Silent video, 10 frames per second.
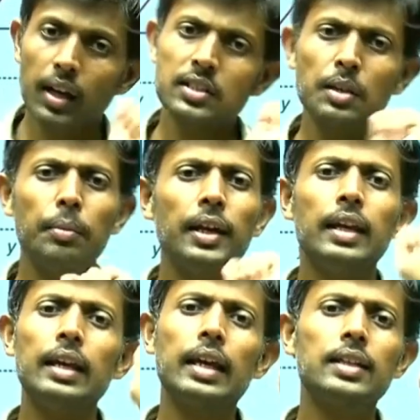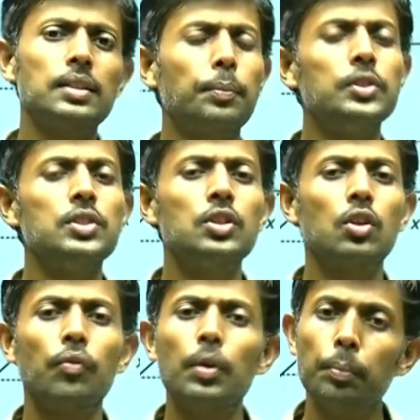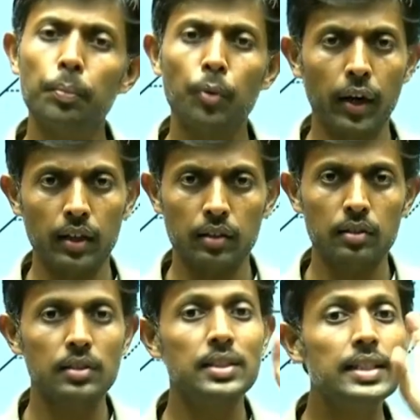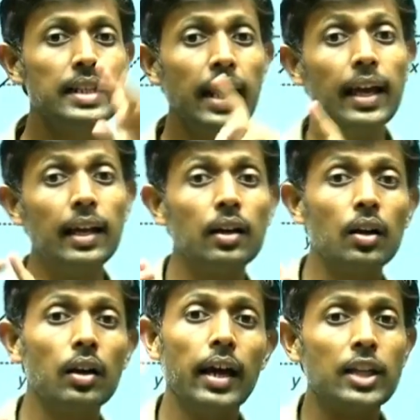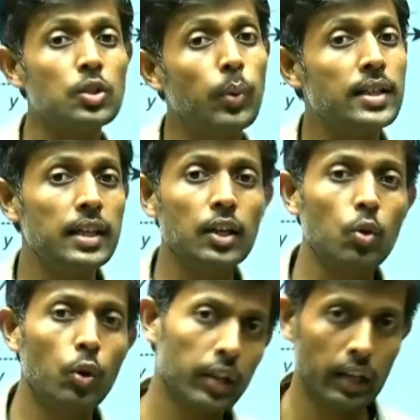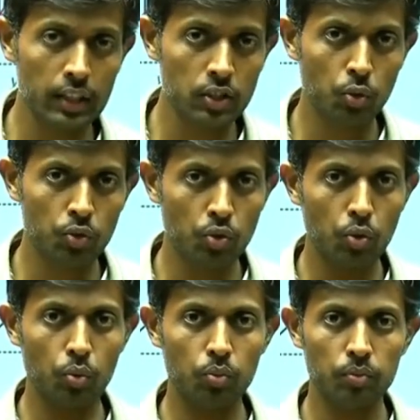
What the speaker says: It simply indicates the position of a point, just like XYZ coordinates used to do.